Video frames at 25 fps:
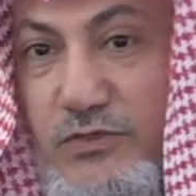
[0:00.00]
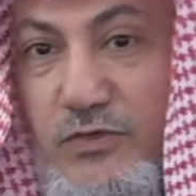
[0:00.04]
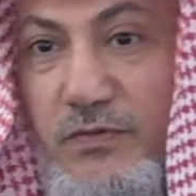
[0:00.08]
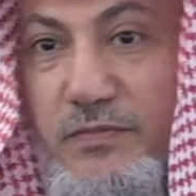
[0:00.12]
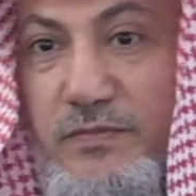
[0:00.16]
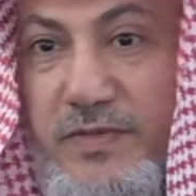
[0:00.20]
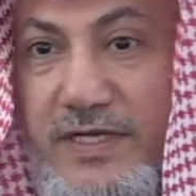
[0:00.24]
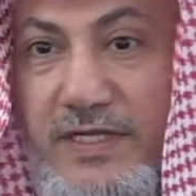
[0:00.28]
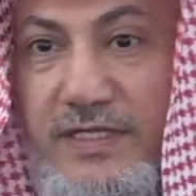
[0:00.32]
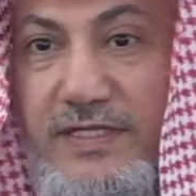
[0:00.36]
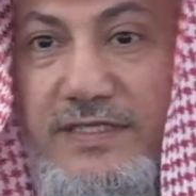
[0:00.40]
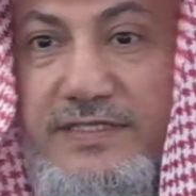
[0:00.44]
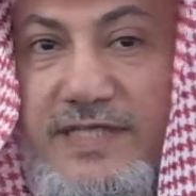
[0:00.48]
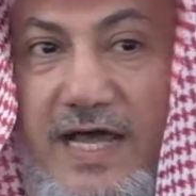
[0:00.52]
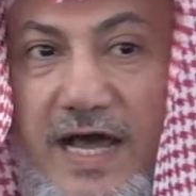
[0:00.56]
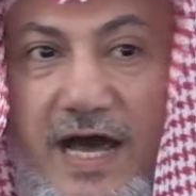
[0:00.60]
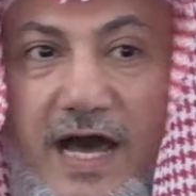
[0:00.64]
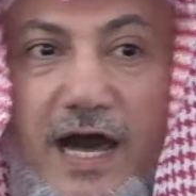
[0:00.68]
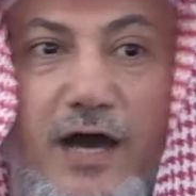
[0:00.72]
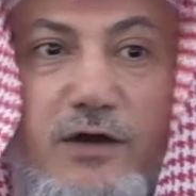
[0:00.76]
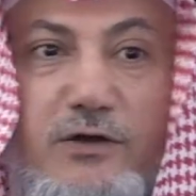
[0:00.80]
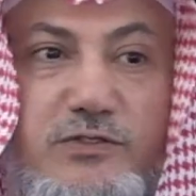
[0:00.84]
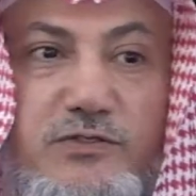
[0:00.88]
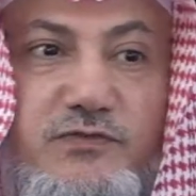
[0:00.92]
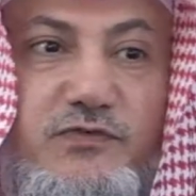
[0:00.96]
to build a
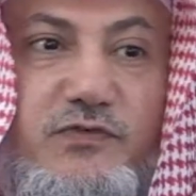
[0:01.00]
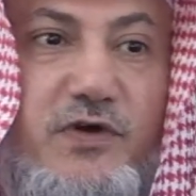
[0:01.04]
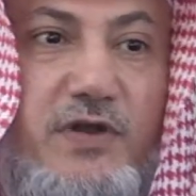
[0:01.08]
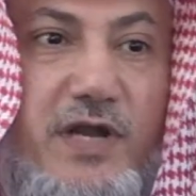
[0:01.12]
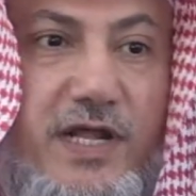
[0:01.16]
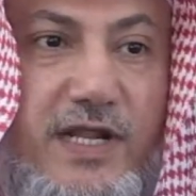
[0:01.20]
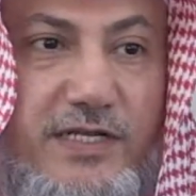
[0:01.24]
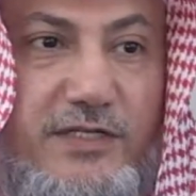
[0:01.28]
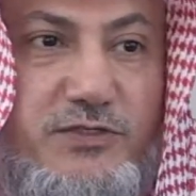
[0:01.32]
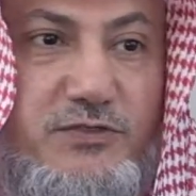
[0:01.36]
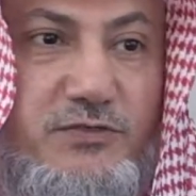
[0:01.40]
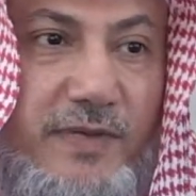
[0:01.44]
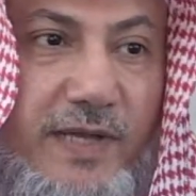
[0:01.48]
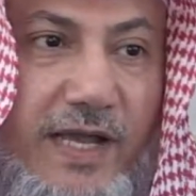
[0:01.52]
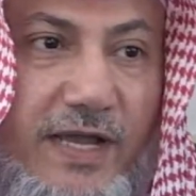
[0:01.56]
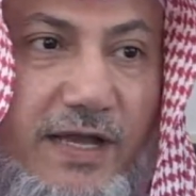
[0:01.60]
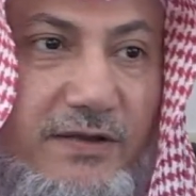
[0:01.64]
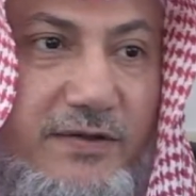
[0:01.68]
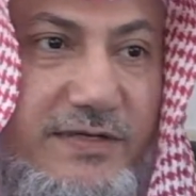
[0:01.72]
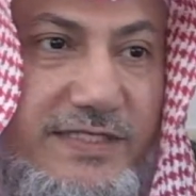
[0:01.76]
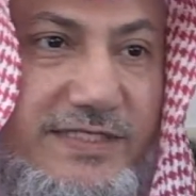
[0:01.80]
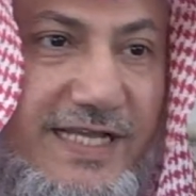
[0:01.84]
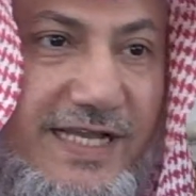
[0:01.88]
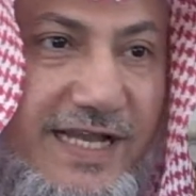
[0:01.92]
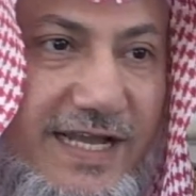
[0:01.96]
house for Allah
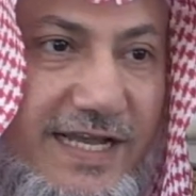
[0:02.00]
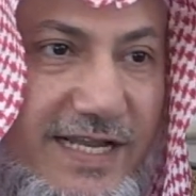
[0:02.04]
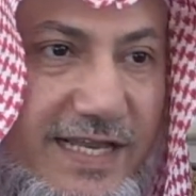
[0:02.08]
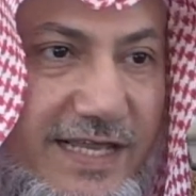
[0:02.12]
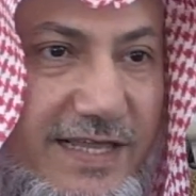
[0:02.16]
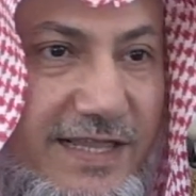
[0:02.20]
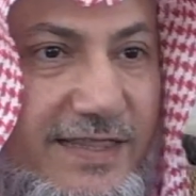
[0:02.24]
subhanahu wa ta'ala